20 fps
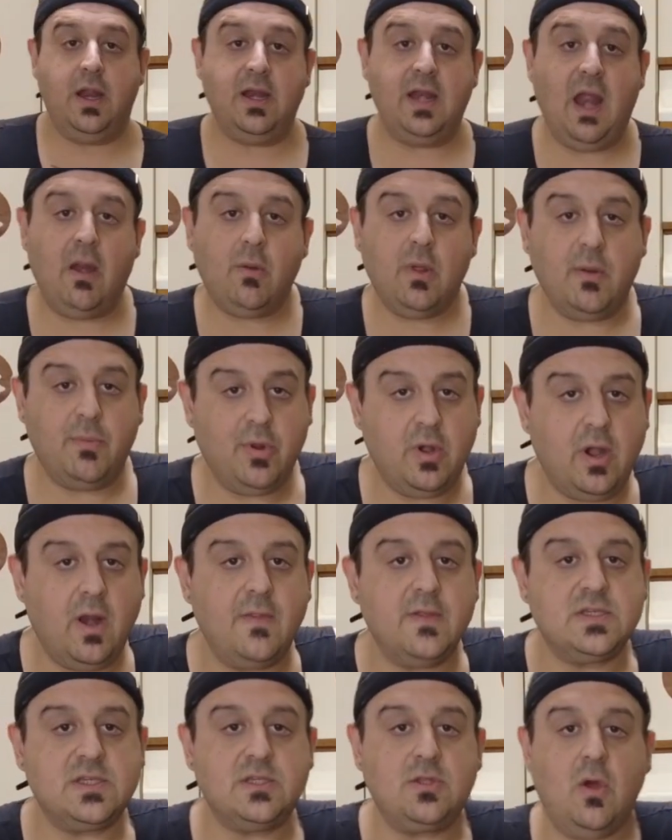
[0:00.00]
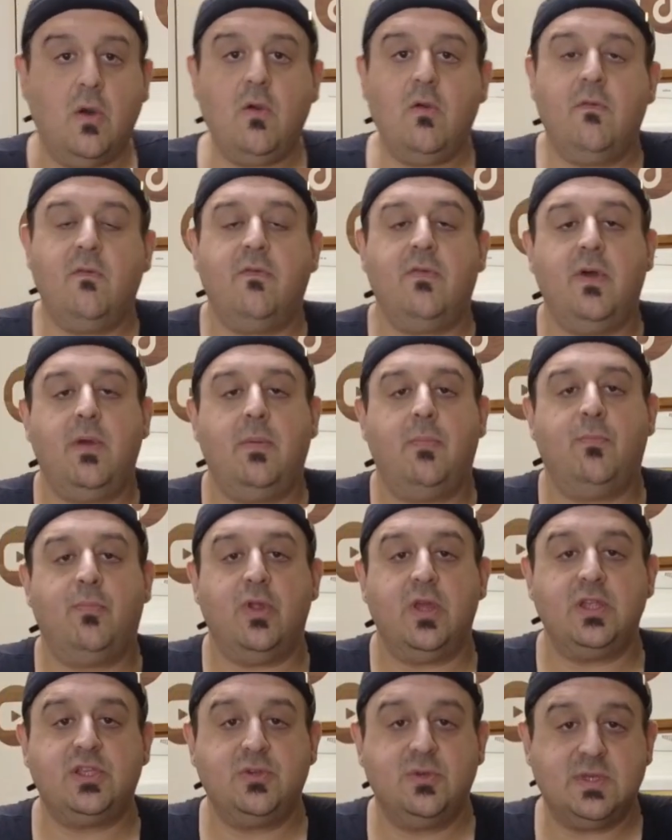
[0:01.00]
right, now we're going to put it on the stove,
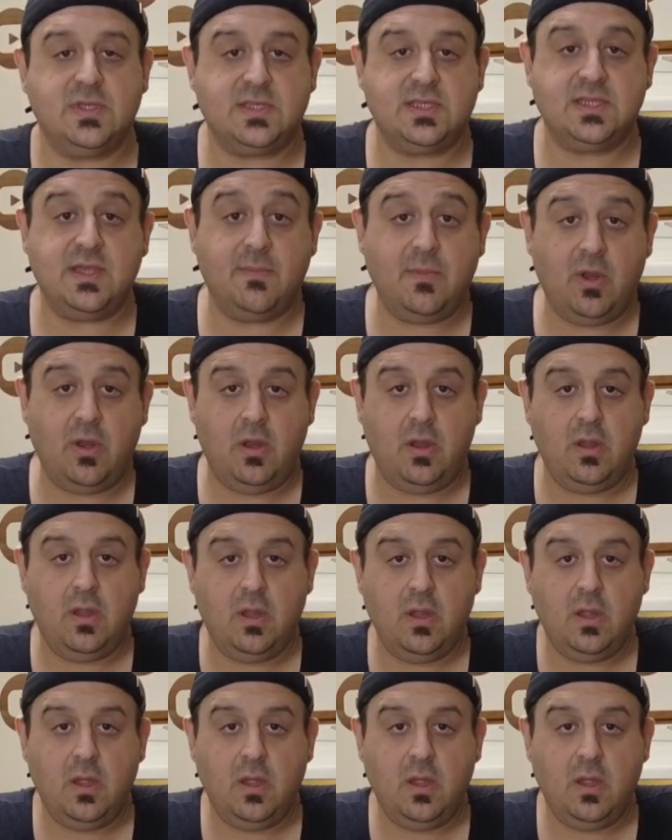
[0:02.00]
bring it to a simmer,